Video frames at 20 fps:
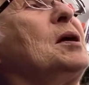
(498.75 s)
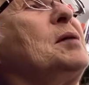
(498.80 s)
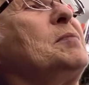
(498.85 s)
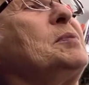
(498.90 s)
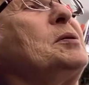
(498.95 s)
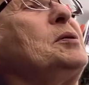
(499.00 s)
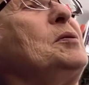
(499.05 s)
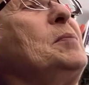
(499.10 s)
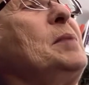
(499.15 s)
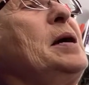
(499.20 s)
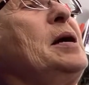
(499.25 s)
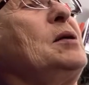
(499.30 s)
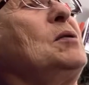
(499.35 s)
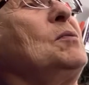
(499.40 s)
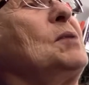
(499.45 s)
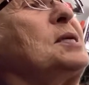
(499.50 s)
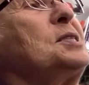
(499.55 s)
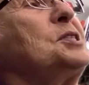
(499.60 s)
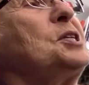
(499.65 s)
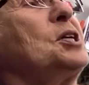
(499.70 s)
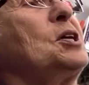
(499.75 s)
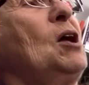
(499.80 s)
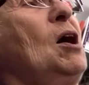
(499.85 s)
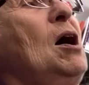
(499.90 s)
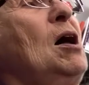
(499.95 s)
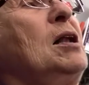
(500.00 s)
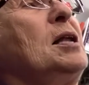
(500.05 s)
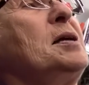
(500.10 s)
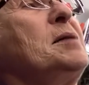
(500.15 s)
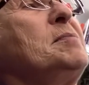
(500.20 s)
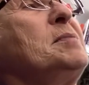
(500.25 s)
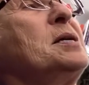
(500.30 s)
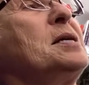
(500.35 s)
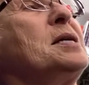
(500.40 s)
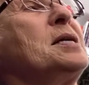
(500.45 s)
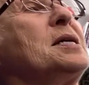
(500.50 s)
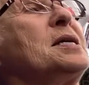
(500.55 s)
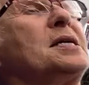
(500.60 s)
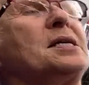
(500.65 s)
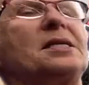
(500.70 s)
But no matter what you call him,
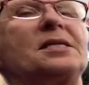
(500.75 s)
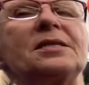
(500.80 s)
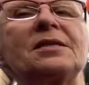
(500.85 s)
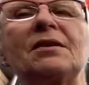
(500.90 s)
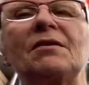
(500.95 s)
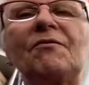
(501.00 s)
he's the